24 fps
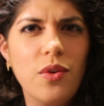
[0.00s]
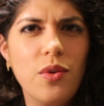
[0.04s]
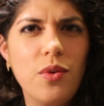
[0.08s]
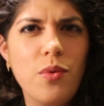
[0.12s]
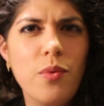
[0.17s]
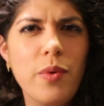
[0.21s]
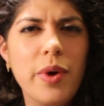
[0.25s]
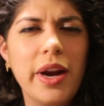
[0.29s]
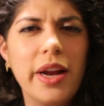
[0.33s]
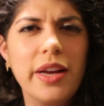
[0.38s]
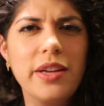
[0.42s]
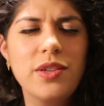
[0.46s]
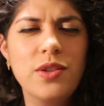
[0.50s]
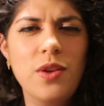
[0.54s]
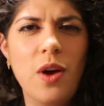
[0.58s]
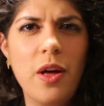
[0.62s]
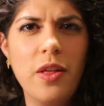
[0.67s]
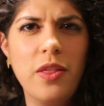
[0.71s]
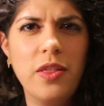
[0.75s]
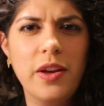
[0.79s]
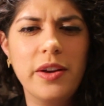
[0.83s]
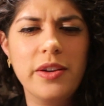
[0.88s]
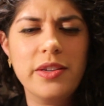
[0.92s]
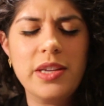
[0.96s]
When I
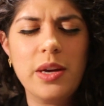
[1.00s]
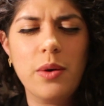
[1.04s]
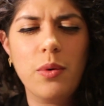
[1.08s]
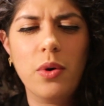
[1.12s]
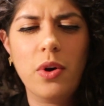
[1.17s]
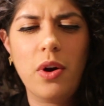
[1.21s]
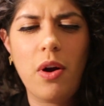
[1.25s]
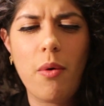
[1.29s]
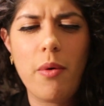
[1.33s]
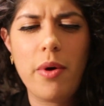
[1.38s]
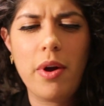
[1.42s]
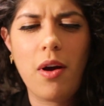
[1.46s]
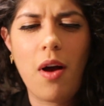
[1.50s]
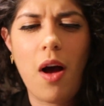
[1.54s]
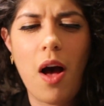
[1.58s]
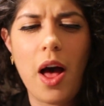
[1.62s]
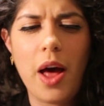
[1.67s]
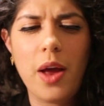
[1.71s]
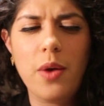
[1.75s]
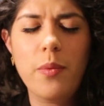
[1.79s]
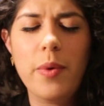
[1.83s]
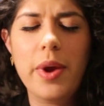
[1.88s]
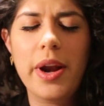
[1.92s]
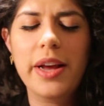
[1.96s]
saw things that were going
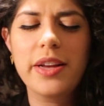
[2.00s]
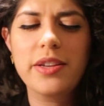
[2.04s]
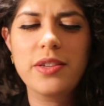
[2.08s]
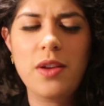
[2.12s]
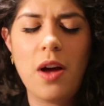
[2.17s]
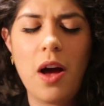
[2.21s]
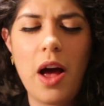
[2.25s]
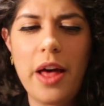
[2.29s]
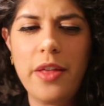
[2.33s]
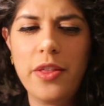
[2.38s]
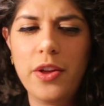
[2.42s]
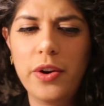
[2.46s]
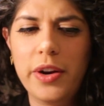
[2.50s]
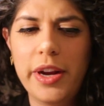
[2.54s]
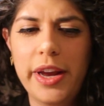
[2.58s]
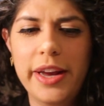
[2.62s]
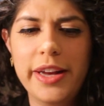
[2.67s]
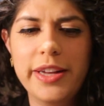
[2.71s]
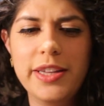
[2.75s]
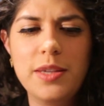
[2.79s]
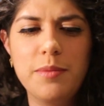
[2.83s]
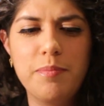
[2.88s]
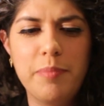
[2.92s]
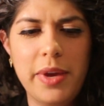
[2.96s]
on, when I saw other
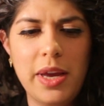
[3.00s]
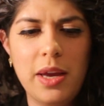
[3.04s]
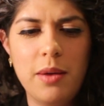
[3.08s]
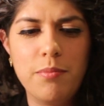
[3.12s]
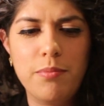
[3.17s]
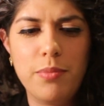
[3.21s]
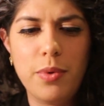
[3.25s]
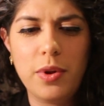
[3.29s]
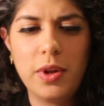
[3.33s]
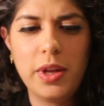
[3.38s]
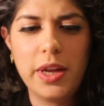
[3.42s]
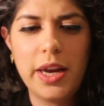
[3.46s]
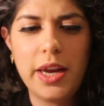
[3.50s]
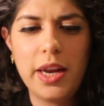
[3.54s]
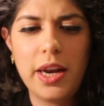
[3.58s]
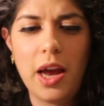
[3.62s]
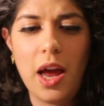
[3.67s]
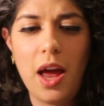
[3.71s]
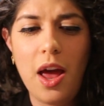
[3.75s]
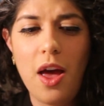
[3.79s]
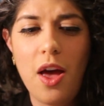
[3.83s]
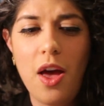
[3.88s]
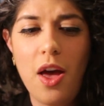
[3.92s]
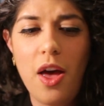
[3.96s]
kids being
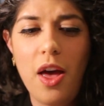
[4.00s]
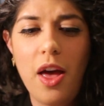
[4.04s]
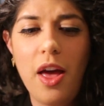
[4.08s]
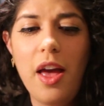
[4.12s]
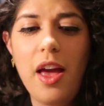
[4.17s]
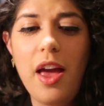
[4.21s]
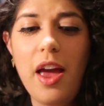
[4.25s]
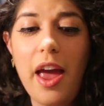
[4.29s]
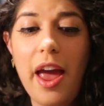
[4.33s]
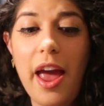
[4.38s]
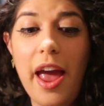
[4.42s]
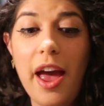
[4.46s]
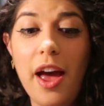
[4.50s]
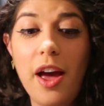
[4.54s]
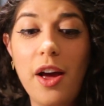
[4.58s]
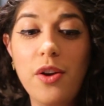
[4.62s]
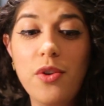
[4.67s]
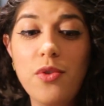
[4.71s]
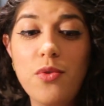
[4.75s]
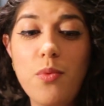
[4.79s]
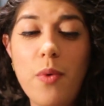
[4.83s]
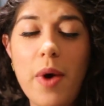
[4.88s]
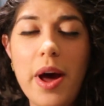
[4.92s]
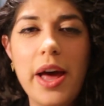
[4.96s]
bullied,
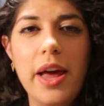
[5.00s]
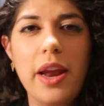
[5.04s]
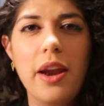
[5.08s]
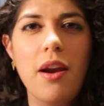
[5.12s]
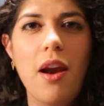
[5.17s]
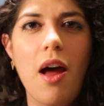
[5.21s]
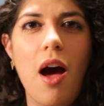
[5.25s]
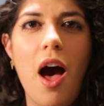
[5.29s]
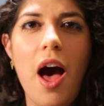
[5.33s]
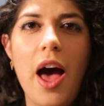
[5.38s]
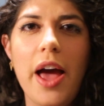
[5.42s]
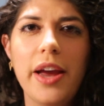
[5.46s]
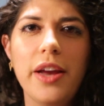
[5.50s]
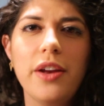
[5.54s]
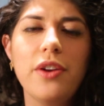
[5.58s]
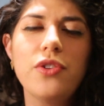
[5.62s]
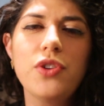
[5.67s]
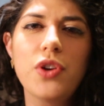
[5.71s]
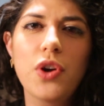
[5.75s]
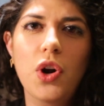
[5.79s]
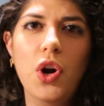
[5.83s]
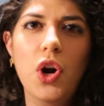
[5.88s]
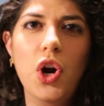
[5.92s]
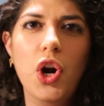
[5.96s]
and when I in
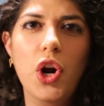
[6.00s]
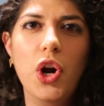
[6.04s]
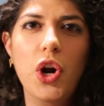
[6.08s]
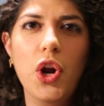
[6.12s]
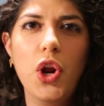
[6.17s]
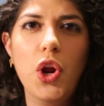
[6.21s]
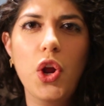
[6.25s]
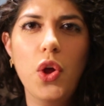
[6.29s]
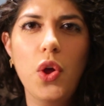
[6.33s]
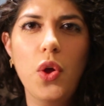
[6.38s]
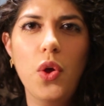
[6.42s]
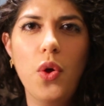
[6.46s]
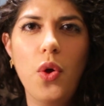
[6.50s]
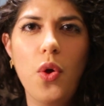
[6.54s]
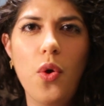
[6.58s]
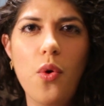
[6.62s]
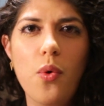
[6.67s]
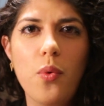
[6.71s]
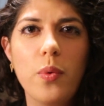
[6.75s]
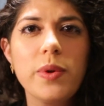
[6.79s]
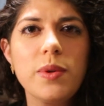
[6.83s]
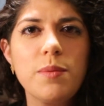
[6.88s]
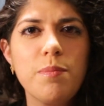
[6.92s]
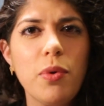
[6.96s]
turn
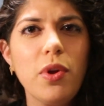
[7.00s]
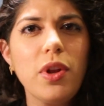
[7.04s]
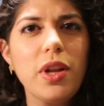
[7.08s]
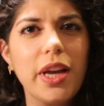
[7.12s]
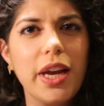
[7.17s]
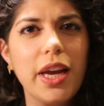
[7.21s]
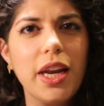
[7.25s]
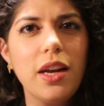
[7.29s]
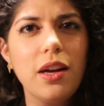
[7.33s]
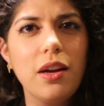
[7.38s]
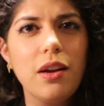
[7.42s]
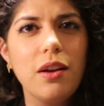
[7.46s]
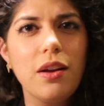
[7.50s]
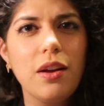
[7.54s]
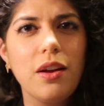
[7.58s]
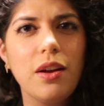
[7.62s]
was bullied.